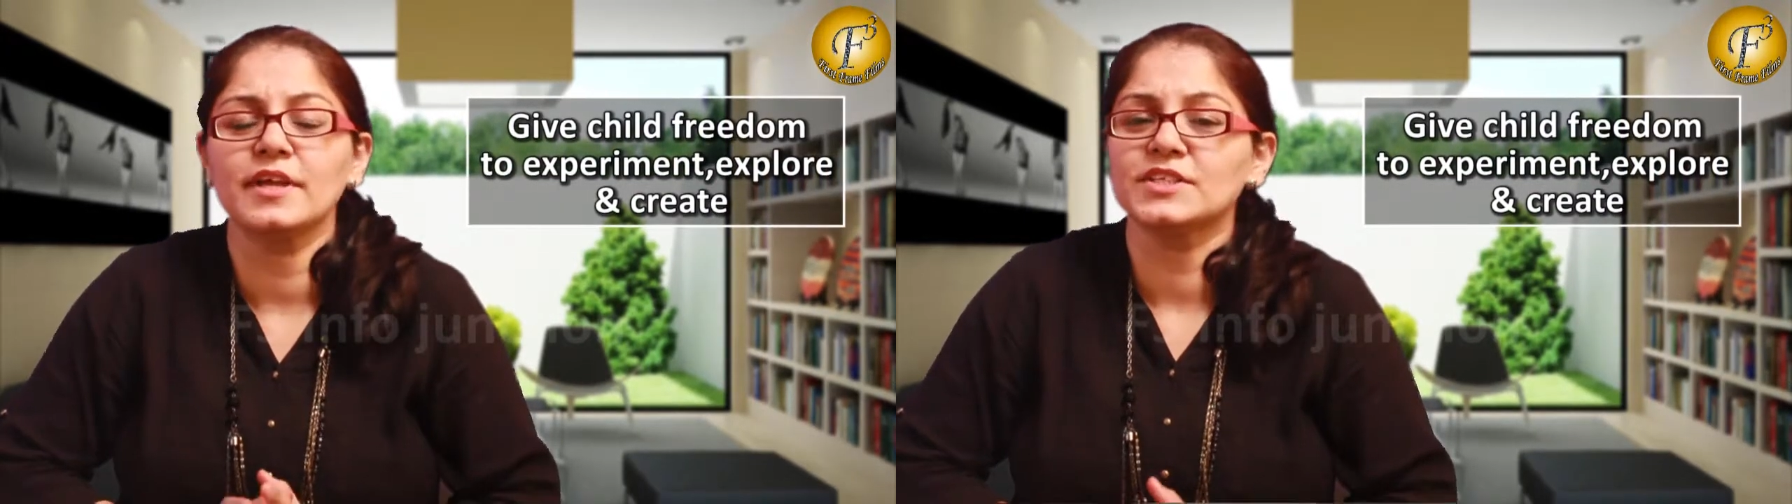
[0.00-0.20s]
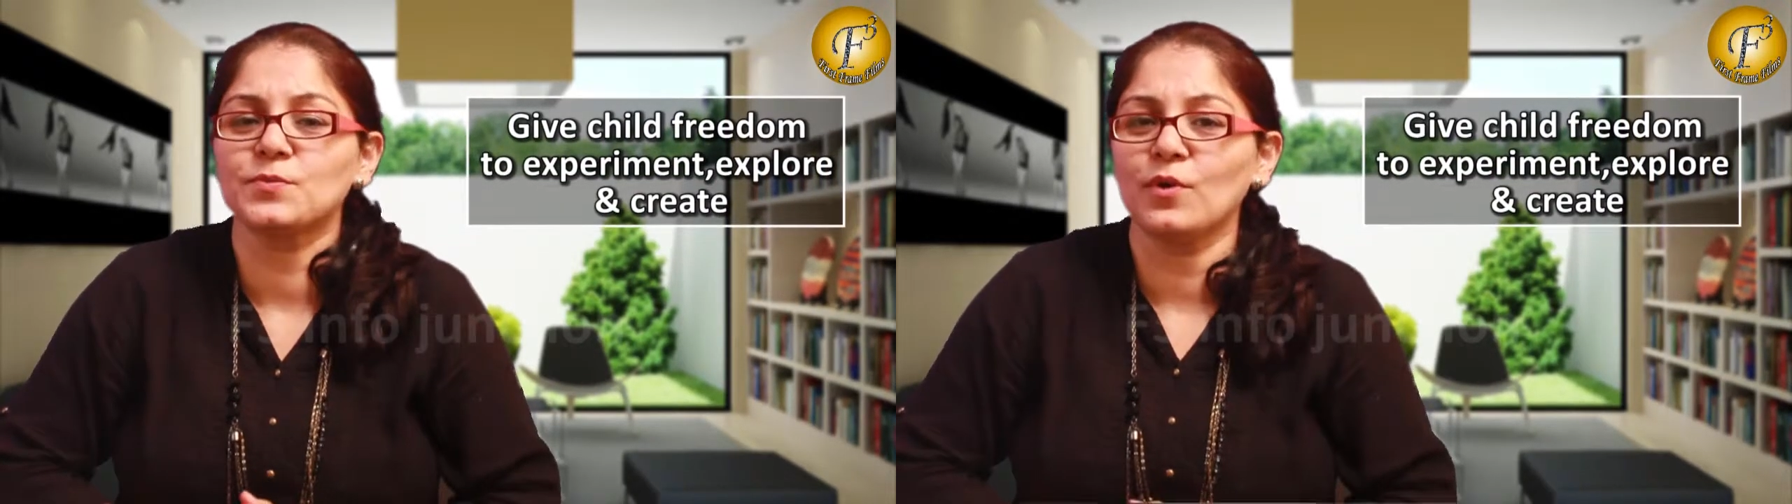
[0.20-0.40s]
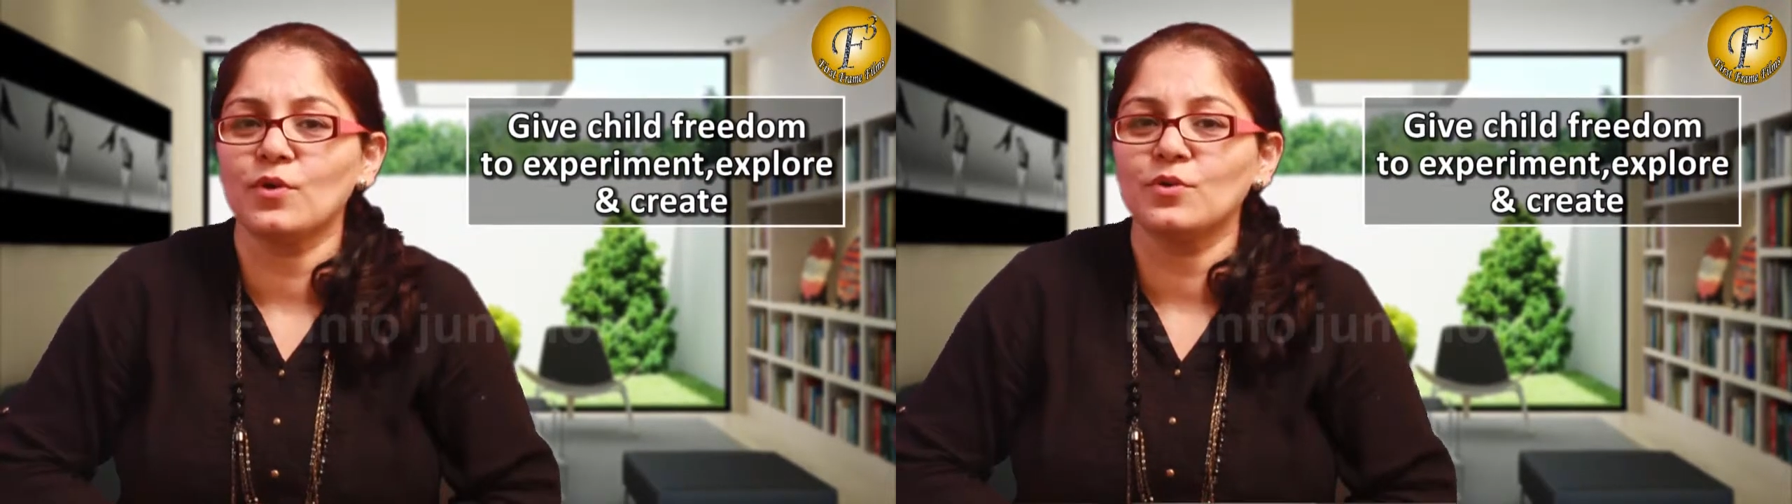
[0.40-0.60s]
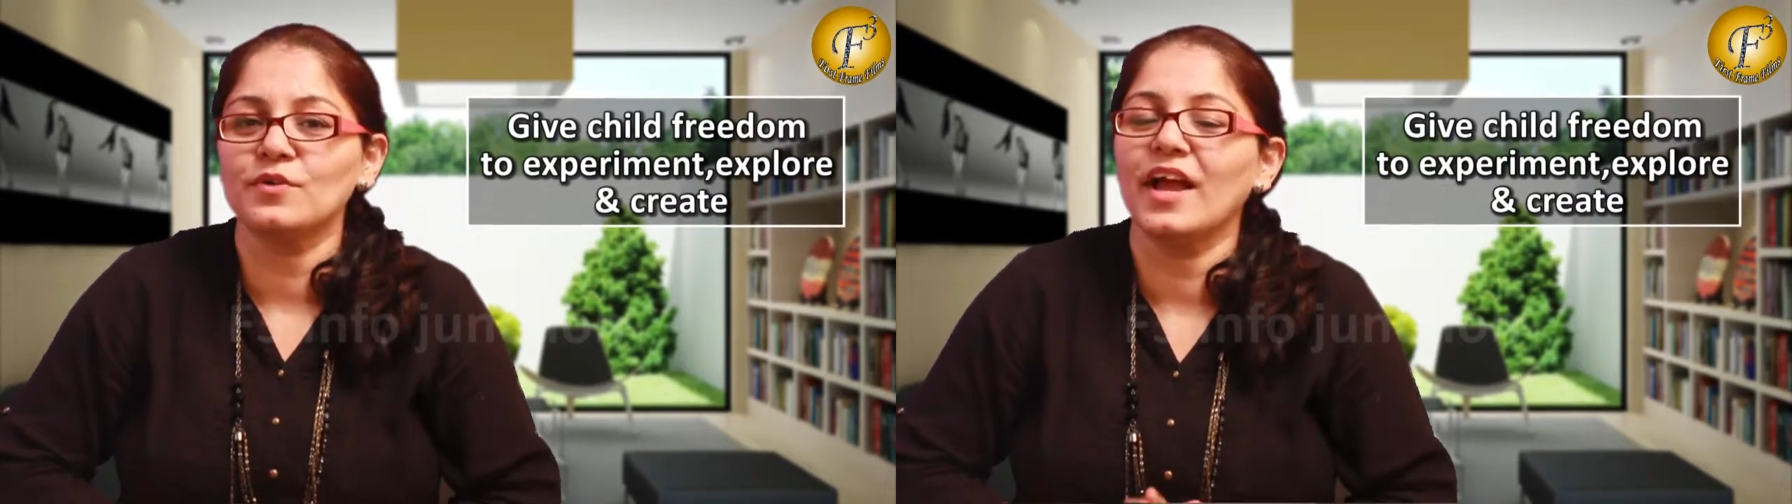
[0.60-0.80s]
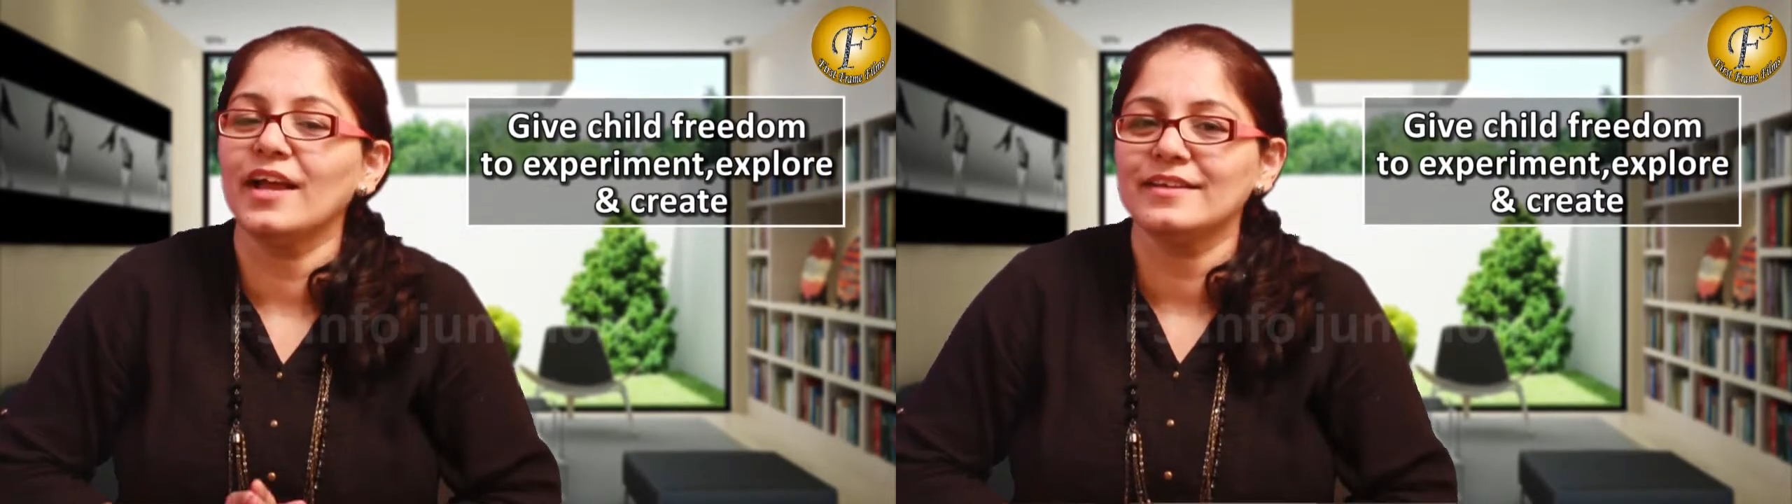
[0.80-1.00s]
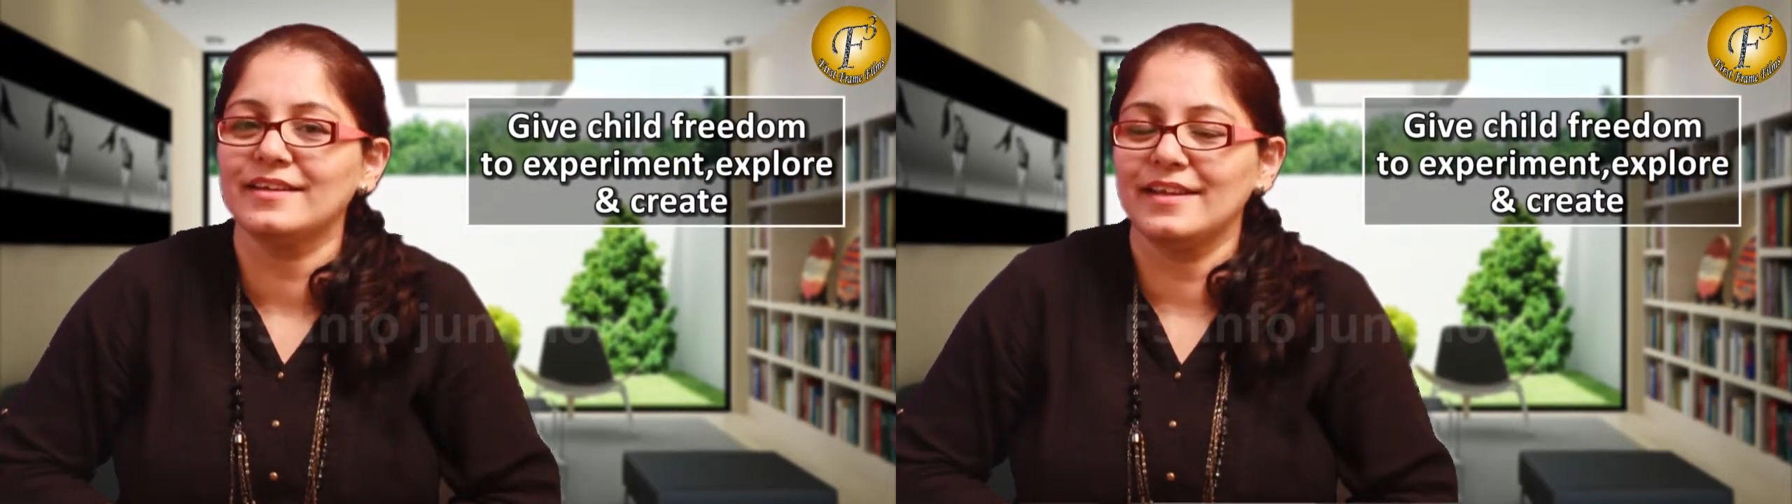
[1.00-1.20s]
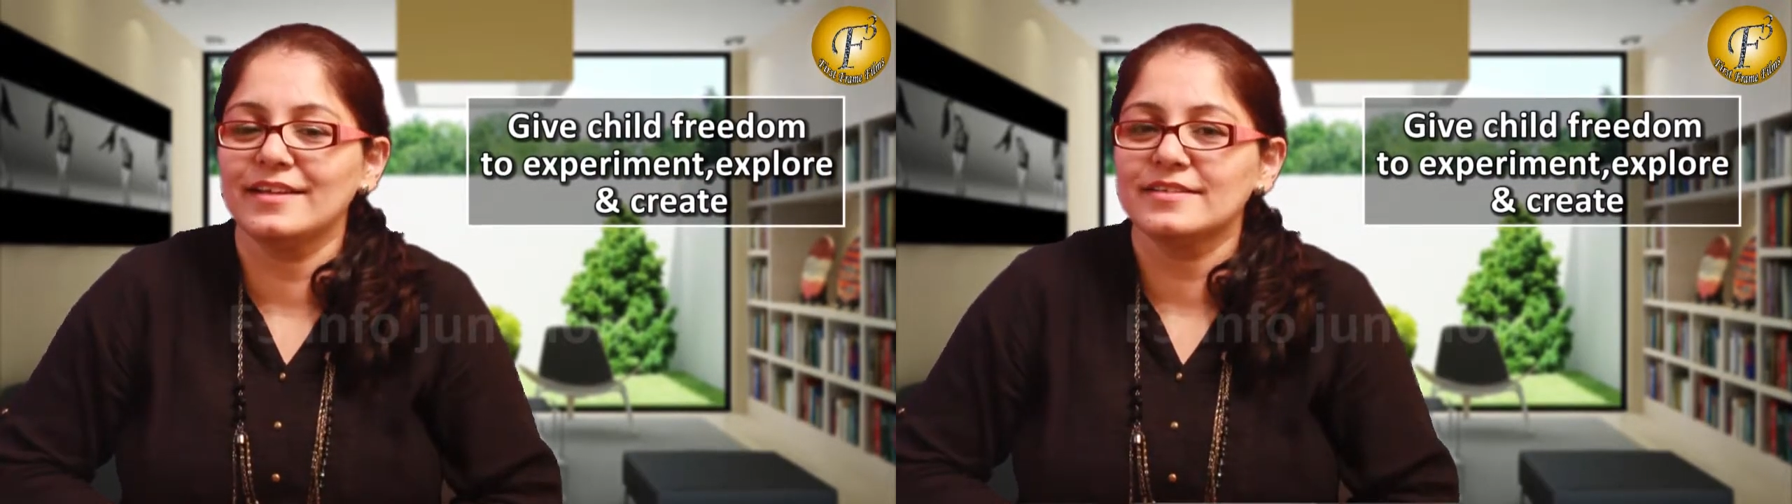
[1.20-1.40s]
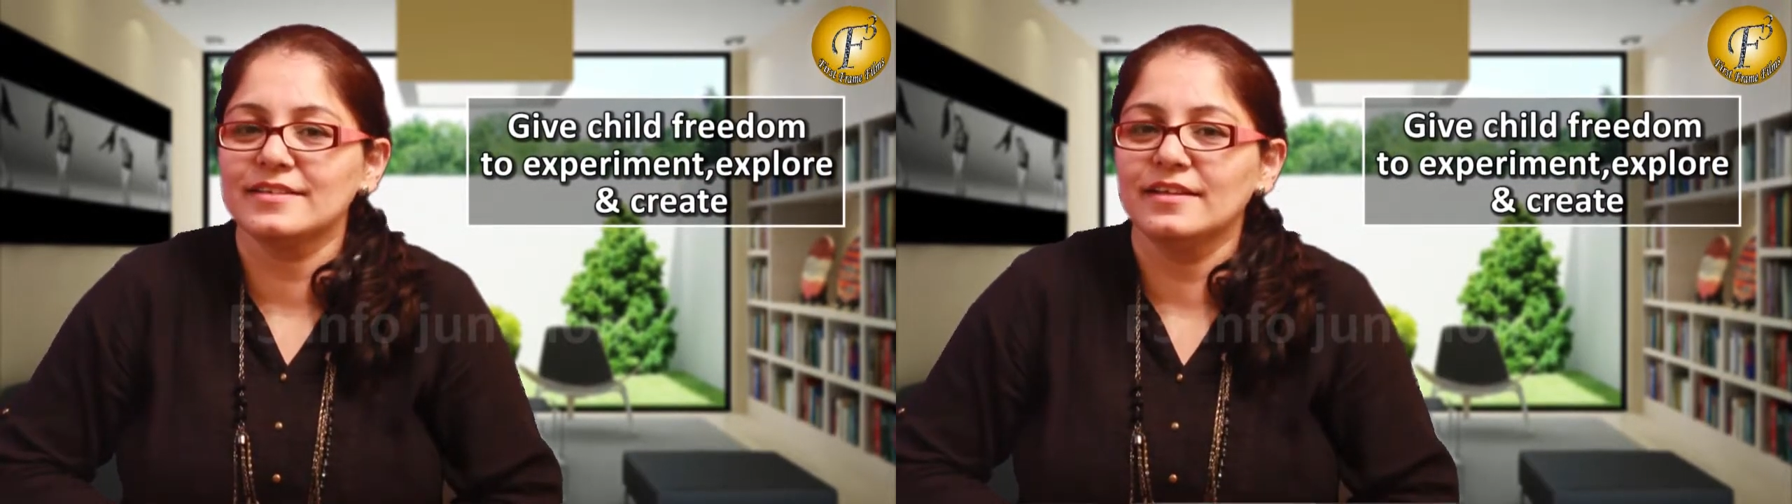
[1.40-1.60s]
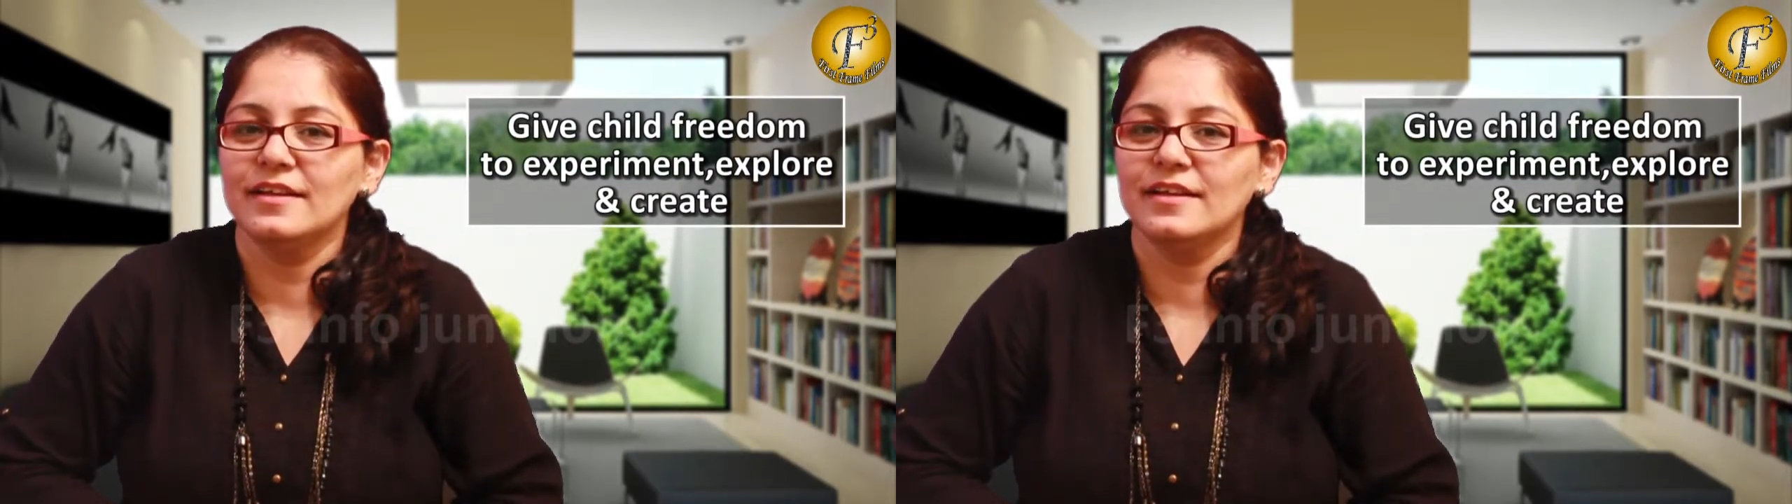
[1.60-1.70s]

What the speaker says: explore, and create.